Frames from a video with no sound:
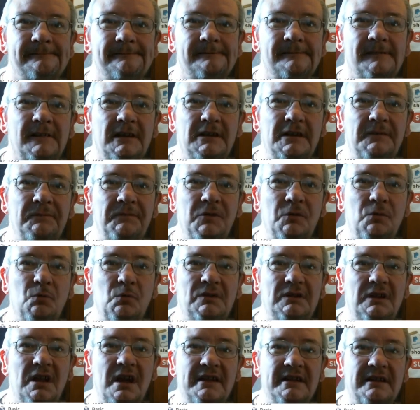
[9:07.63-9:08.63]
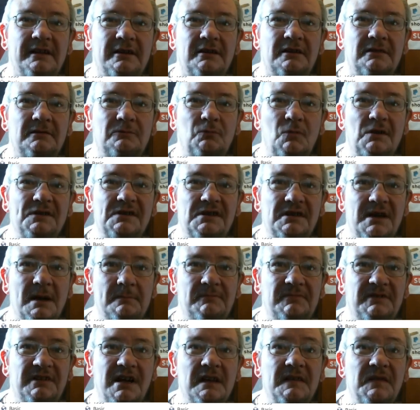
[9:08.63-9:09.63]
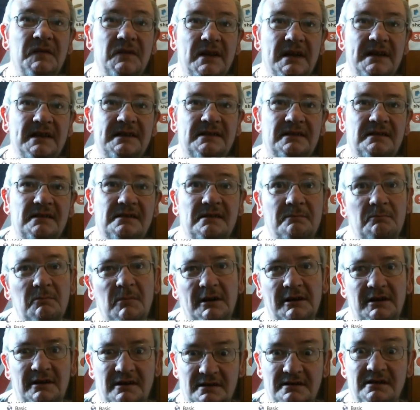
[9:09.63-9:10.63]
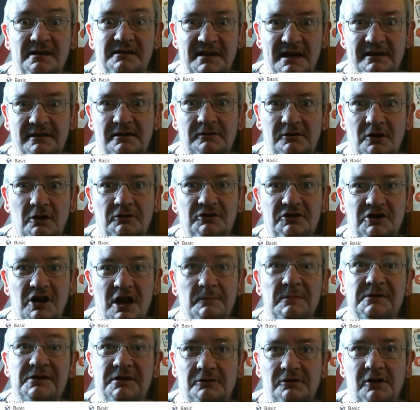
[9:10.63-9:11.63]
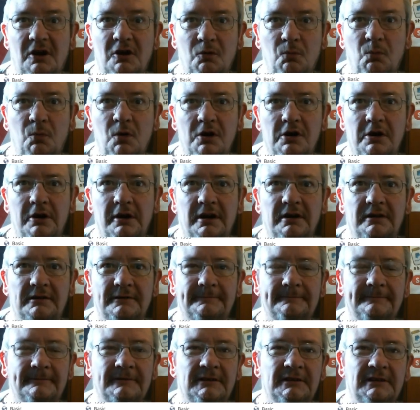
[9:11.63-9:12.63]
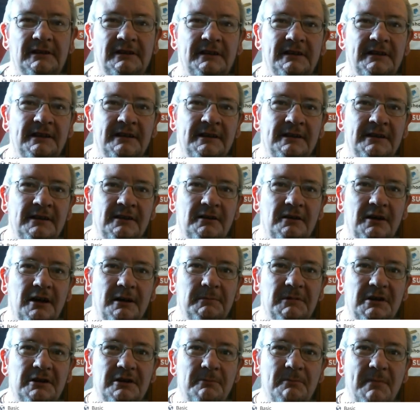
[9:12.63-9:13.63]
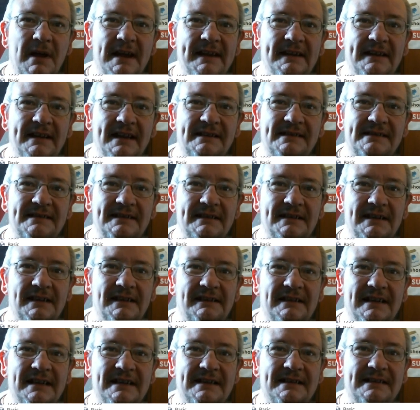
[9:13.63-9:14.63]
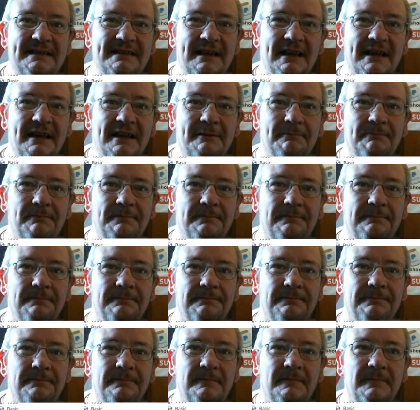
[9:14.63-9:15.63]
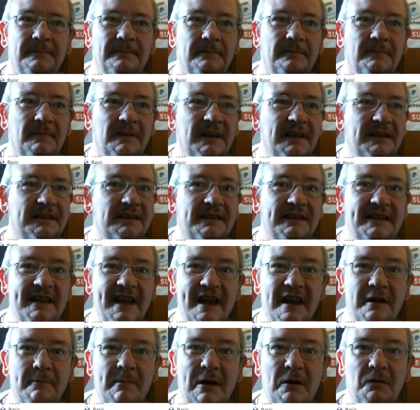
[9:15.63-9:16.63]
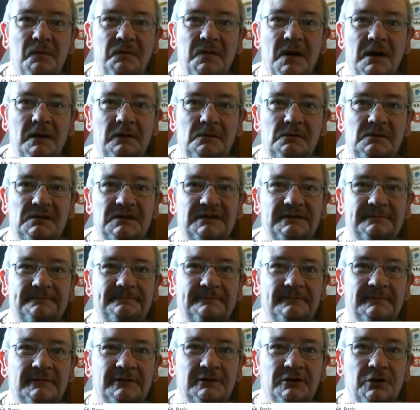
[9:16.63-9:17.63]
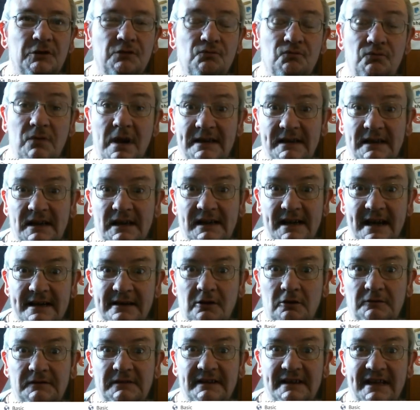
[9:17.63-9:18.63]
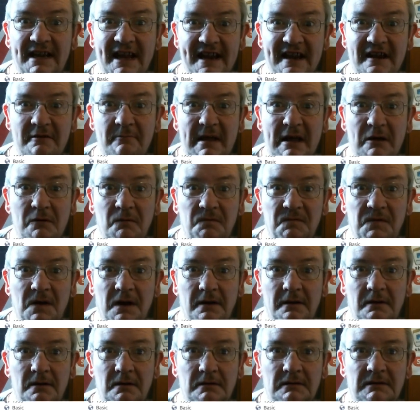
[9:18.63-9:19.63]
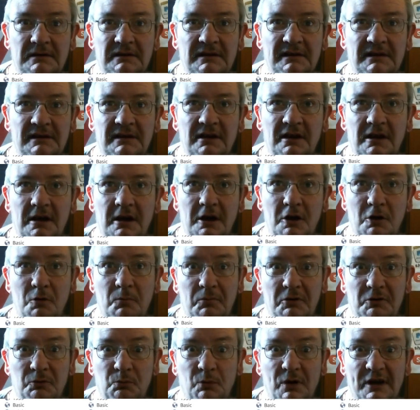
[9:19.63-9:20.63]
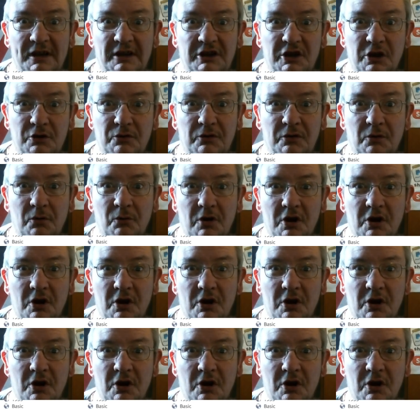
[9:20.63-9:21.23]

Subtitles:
And if you would like, once I've done this, because it's going to take a long time, it's a lot of work, I'm going to make these into KML files. You right click on the KML file, open with Google